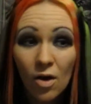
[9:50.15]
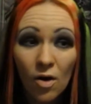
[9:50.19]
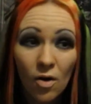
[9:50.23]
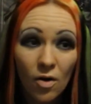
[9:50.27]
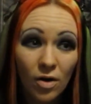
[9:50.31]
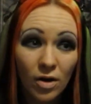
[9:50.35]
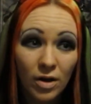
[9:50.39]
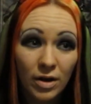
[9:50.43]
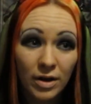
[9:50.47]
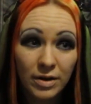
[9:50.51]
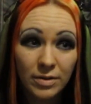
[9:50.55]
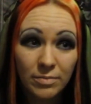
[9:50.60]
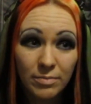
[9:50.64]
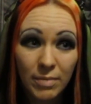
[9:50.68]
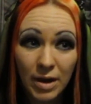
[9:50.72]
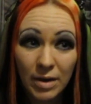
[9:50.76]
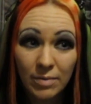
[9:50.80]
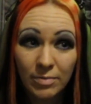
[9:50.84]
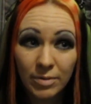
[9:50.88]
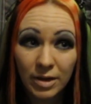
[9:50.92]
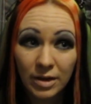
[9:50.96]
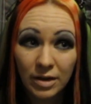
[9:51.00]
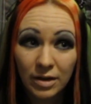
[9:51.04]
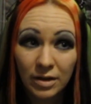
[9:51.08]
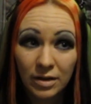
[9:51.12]
on
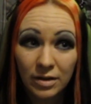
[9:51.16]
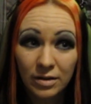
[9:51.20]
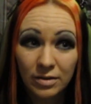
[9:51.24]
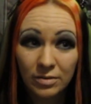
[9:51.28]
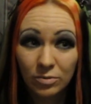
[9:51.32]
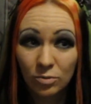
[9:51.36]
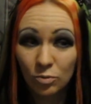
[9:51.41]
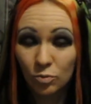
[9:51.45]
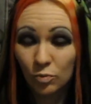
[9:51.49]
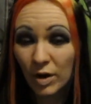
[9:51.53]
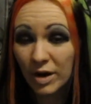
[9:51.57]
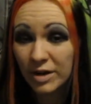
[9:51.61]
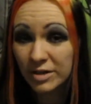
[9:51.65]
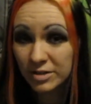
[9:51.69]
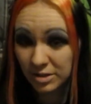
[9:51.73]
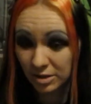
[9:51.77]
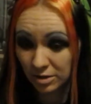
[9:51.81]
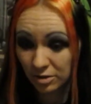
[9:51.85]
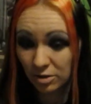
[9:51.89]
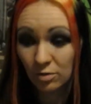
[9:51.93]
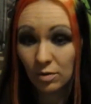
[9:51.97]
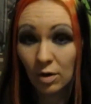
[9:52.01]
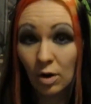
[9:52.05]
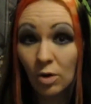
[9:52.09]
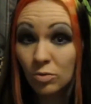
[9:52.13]
maybe raising
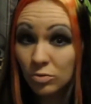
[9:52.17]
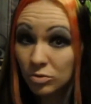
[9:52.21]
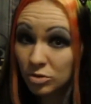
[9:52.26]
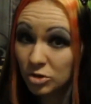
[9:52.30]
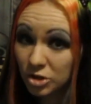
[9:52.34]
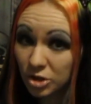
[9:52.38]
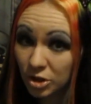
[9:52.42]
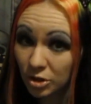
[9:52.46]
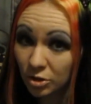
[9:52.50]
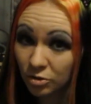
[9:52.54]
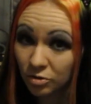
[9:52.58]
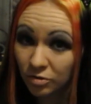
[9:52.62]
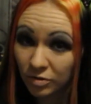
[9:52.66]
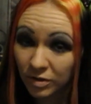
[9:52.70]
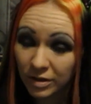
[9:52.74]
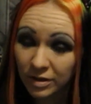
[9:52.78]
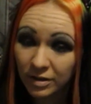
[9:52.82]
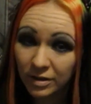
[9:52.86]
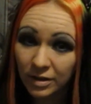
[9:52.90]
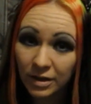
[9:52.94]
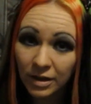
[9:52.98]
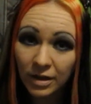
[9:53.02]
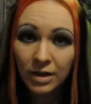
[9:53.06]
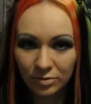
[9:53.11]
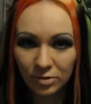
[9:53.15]
their own children.